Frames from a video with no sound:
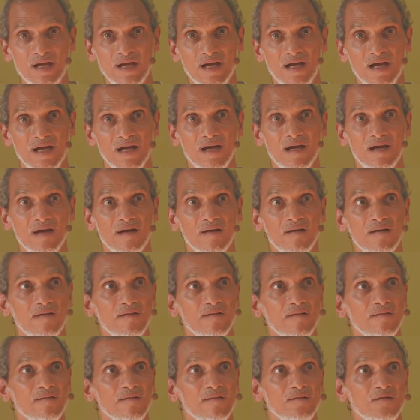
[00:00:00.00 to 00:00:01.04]

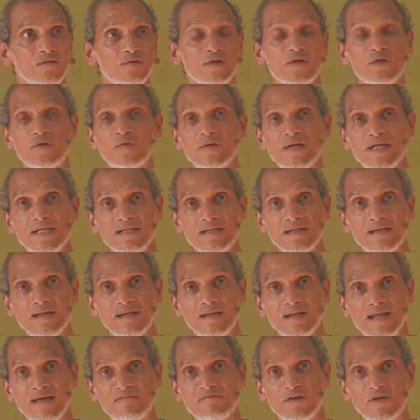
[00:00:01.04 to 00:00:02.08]
to a greater
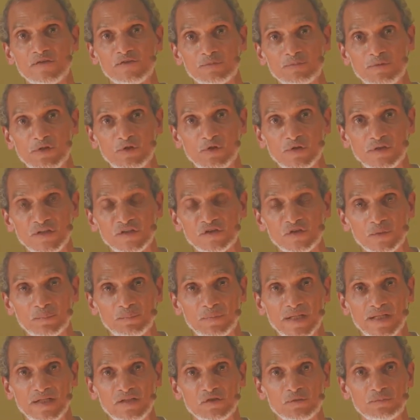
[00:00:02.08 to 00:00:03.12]
level of spiritual
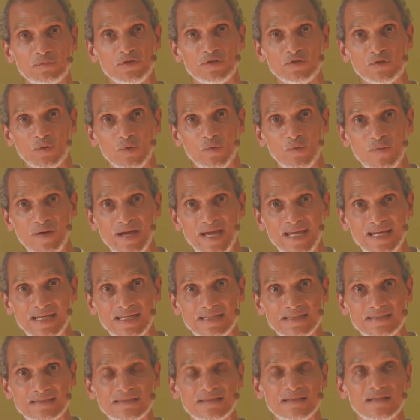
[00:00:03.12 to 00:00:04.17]
discipline, spiritual
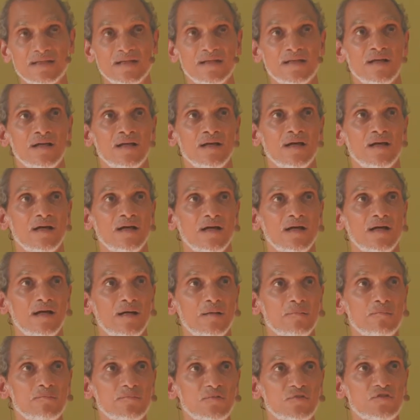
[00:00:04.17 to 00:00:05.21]
awareness,
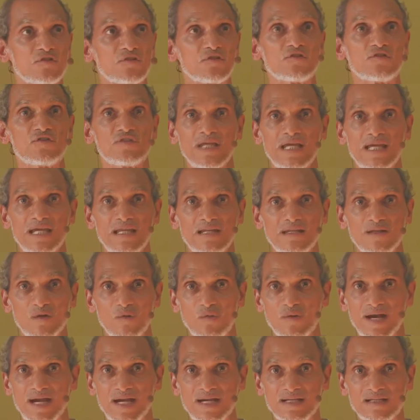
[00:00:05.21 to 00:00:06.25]
sustained
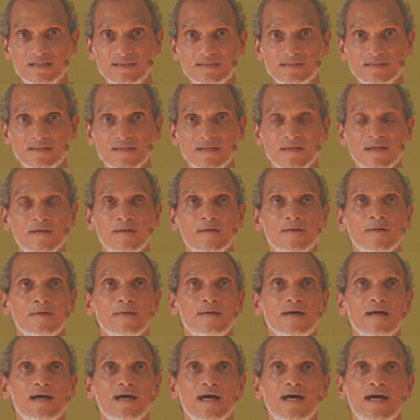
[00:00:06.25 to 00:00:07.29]
awareness,
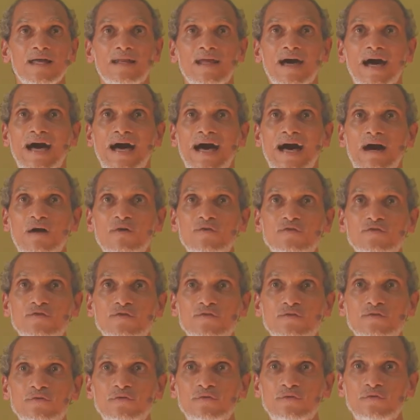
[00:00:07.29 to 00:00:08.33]
and how
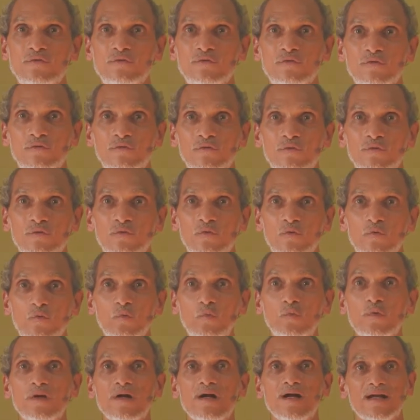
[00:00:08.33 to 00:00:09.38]
to
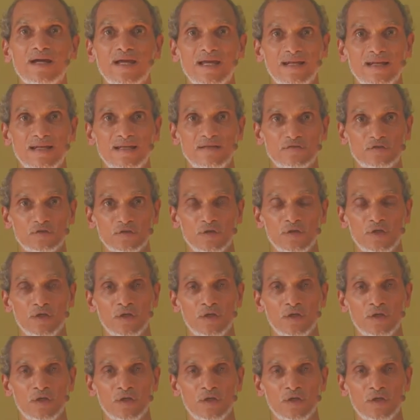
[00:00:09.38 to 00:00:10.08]
work in this